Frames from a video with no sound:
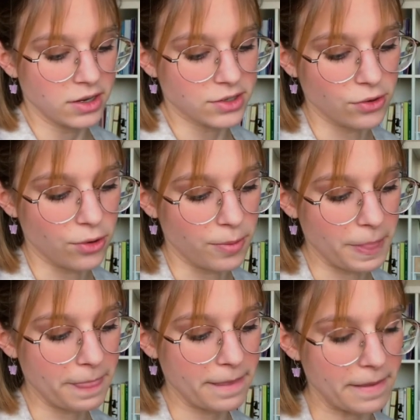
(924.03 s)
So
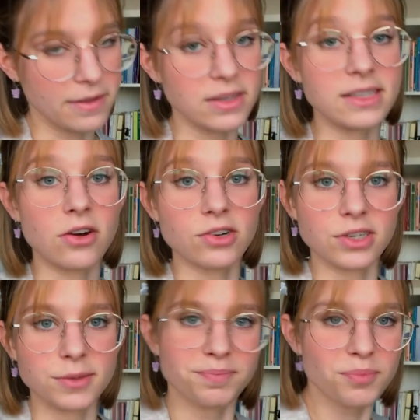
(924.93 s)
these are
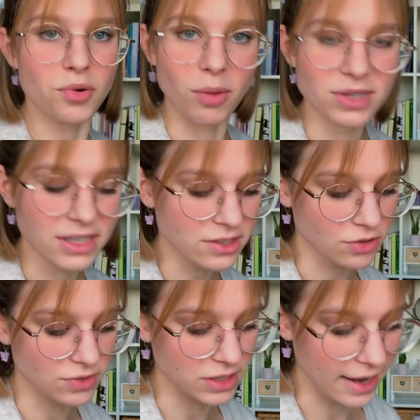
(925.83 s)
the promises
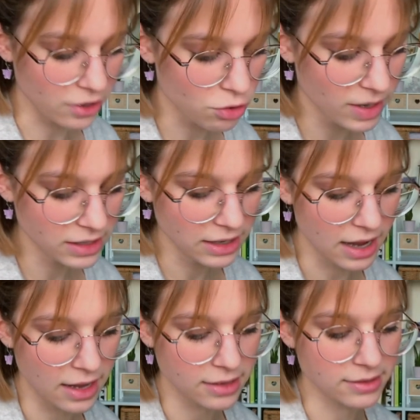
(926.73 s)
of the ecumen,
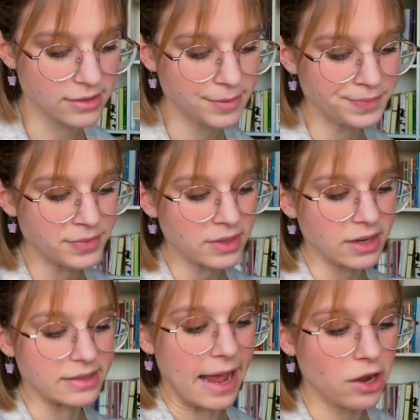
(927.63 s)
and
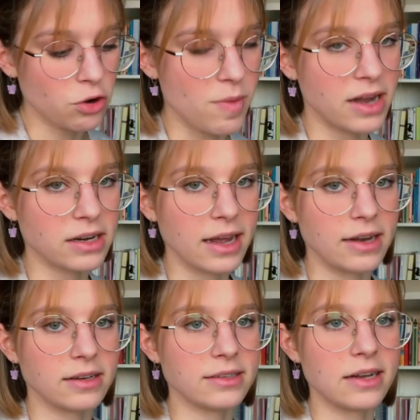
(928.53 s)
the ecumen
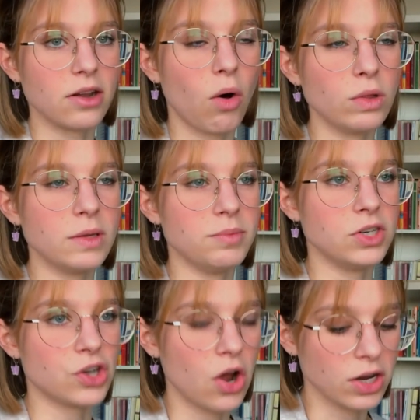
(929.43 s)
can then only be
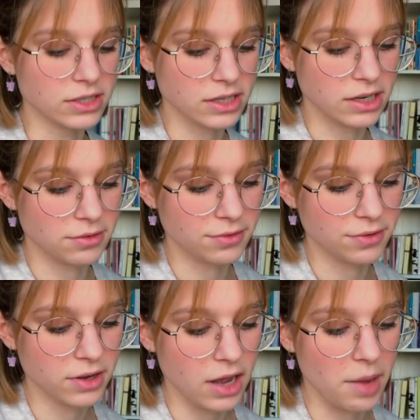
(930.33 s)
joined if
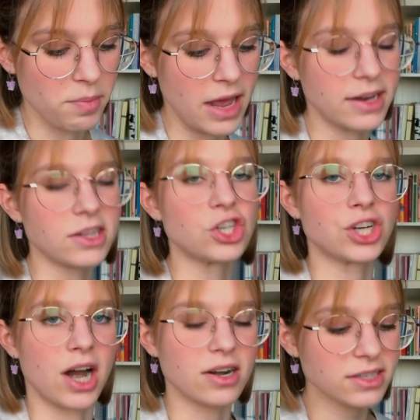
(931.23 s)
a planet
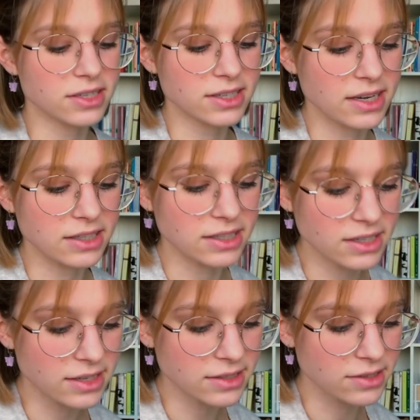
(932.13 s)
shares these
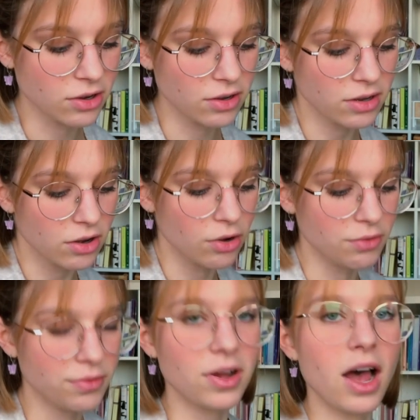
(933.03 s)
ideas of
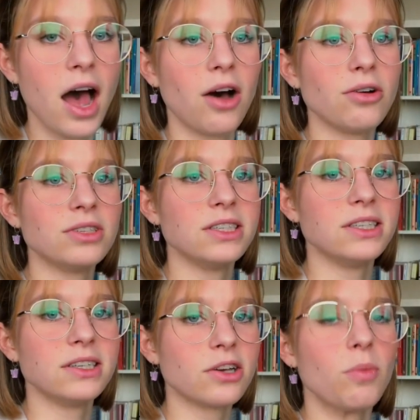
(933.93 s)
how
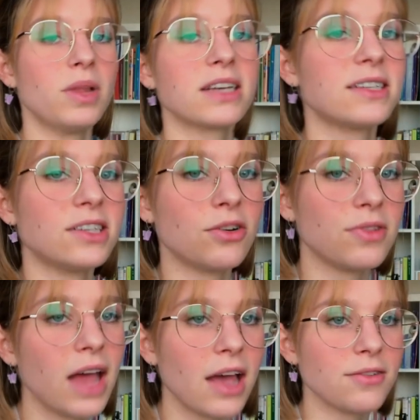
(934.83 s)
the complexity of
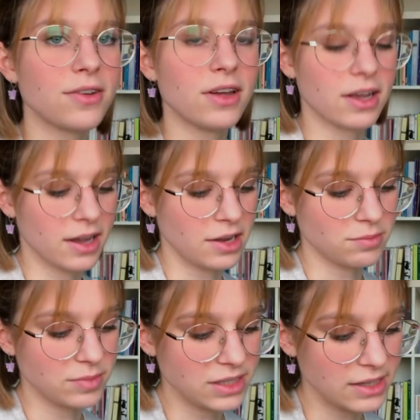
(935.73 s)
life
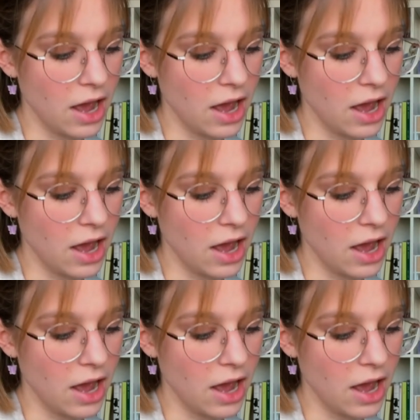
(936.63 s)
can be